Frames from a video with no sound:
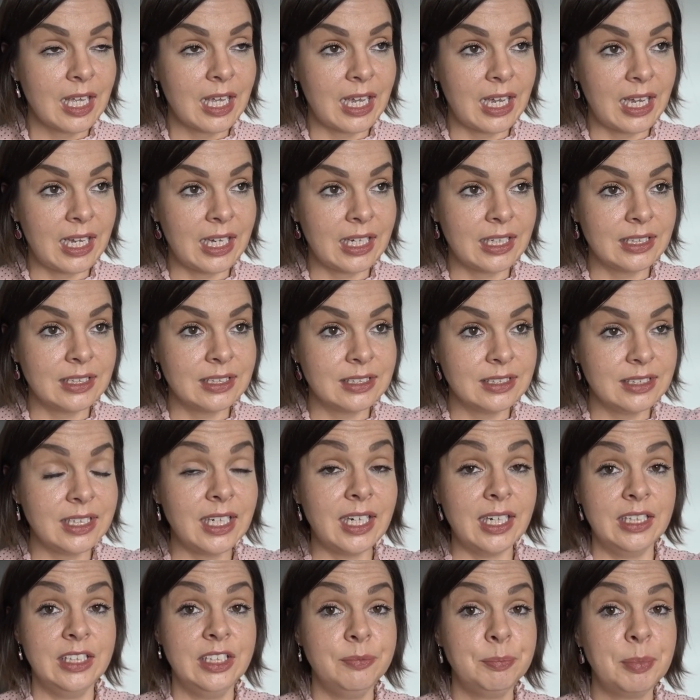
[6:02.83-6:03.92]
And
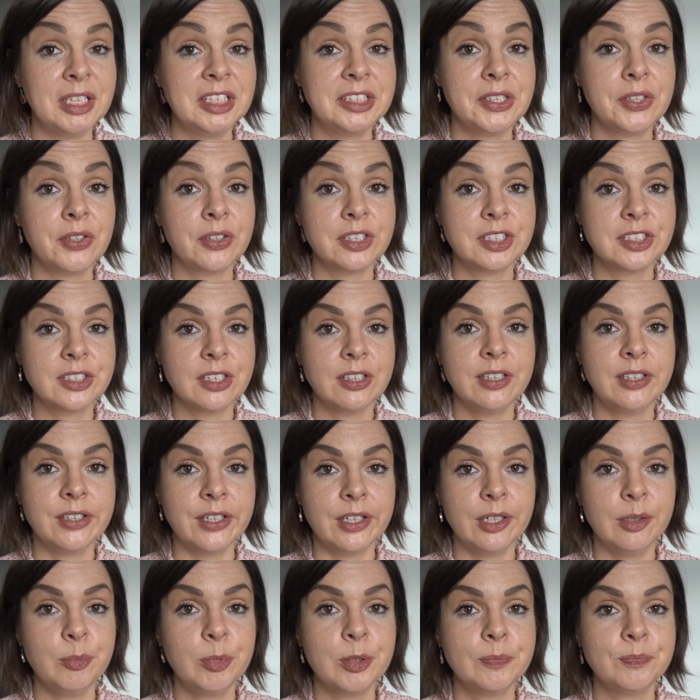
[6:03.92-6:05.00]
yeah, you've basically got to sign
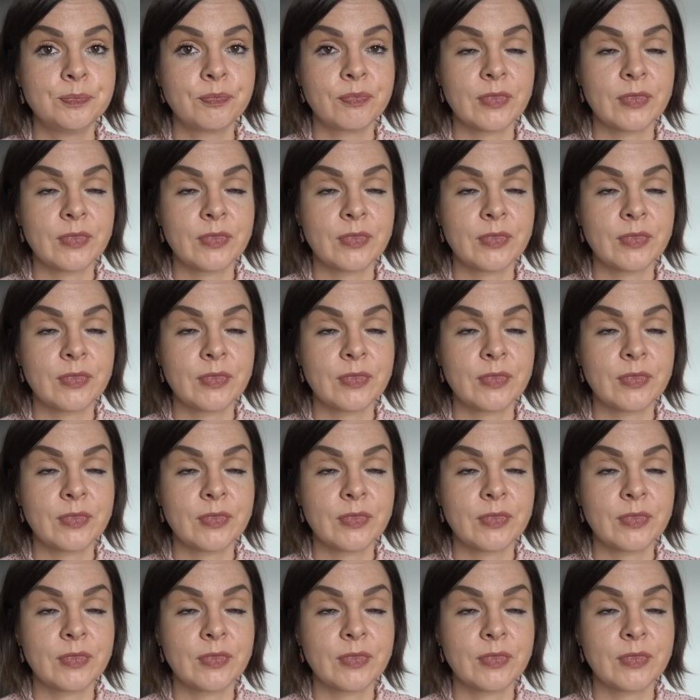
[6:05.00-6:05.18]
up,